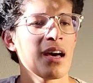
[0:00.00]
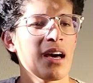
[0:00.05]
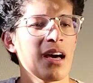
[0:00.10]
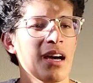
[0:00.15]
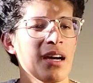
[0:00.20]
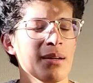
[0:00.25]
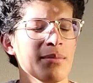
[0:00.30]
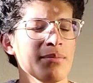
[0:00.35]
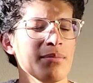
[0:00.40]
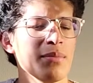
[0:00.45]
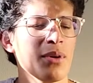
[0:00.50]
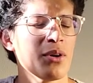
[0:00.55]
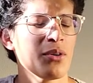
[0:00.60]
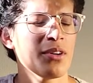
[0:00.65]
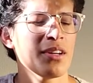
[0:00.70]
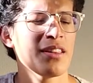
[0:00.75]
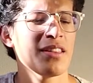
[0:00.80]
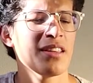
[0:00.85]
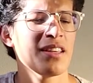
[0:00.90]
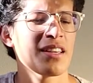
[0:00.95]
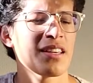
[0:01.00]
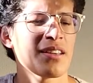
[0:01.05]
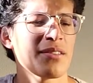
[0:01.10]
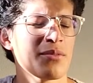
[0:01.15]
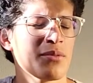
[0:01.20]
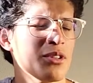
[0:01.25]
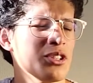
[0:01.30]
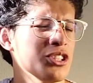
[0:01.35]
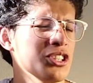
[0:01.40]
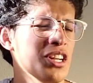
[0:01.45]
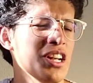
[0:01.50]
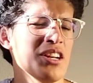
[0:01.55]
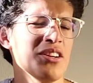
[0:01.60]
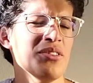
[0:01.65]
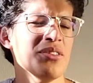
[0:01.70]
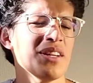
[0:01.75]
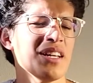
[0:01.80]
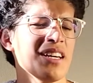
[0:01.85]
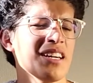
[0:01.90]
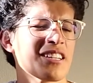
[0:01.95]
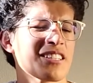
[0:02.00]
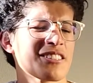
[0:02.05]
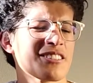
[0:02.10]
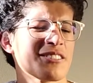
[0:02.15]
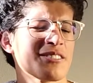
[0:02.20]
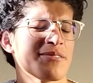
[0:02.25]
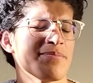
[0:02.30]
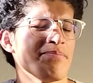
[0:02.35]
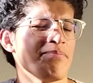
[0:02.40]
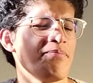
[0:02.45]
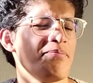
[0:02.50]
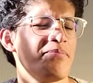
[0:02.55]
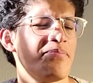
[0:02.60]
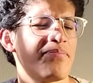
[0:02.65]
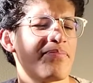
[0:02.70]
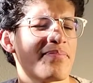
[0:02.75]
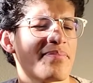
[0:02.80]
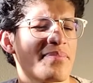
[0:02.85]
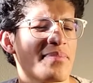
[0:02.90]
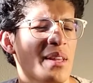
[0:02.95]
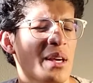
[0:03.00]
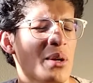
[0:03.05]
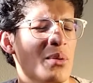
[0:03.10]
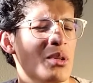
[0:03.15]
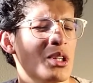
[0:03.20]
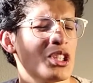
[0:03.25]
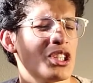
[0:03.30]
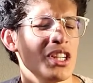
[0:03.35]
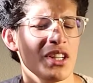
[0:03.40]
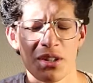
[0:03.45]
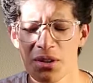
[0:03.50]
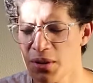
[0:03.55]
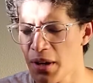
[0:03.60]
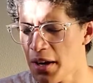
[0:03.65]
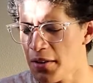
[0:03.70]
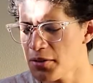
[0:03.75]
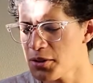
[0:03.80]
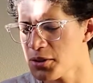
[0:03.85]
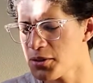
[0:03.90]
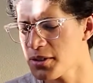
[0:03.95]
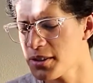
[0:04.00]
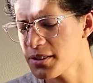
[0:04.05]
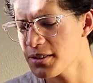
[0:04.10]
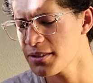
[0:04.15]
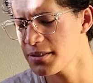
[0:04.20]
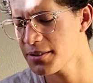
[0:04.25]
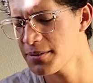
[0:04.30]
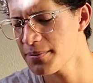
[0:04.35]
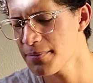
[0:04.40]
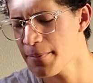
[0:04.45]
I'm already thinking, what should I do next? Like, what should I do afterwards?